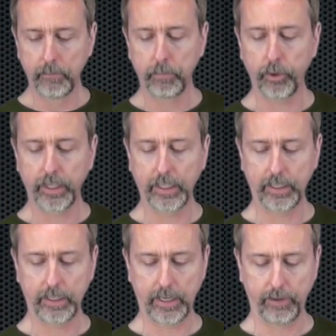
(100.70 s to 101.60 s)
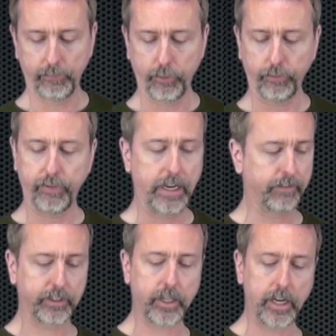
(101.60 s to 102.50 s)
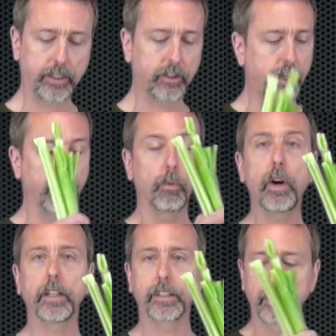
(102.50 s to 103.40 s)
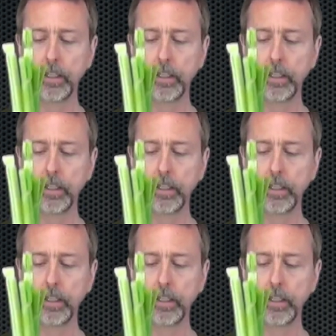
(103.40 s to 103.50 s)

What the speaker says: put in 4 or 5 stalks all at once.